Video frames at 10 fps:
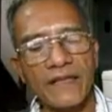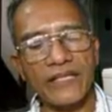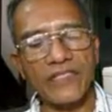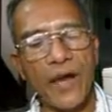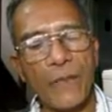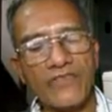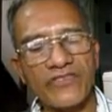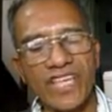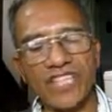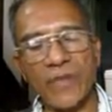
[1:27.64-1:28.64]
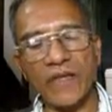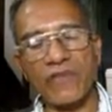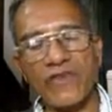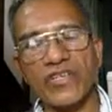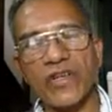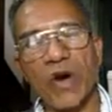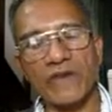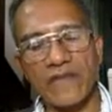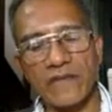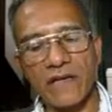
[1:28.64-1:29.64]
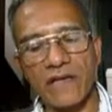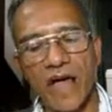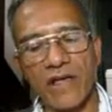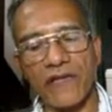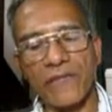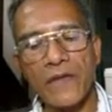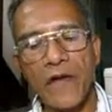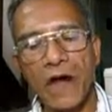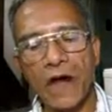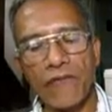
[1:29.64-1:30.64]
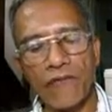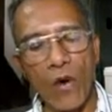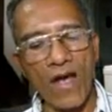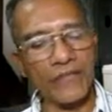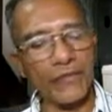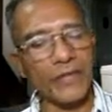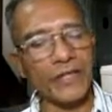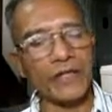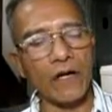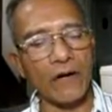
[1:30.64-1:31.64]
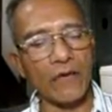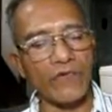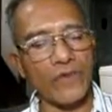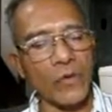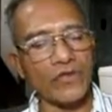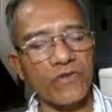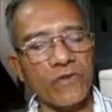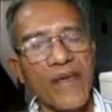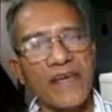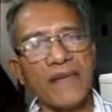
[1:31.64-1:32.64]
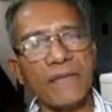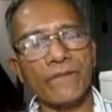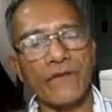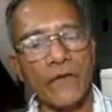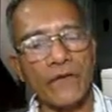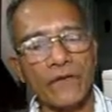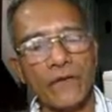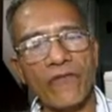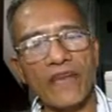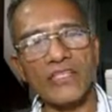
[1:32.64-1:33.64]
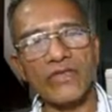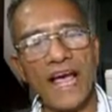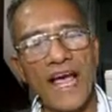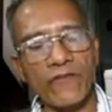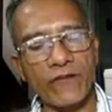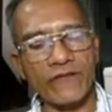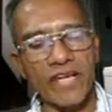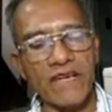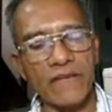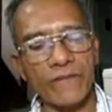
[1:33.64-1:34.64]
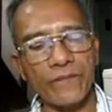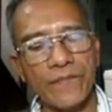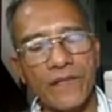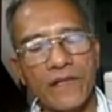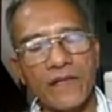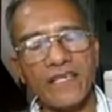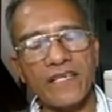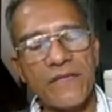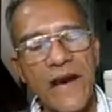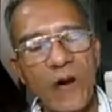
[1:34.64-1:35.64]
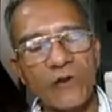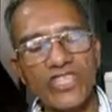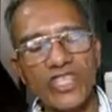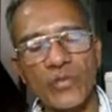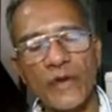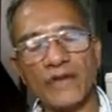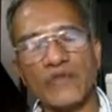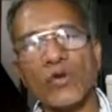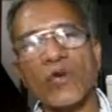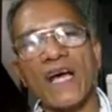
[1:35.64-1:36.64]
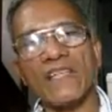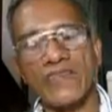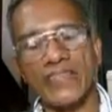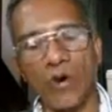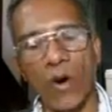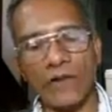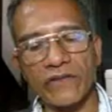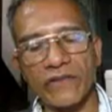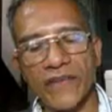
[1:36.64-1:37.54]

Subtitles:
The trumpet judgment result in the death of 1/3 of those remaining, Revelation 9:15. The bowl judgment do not result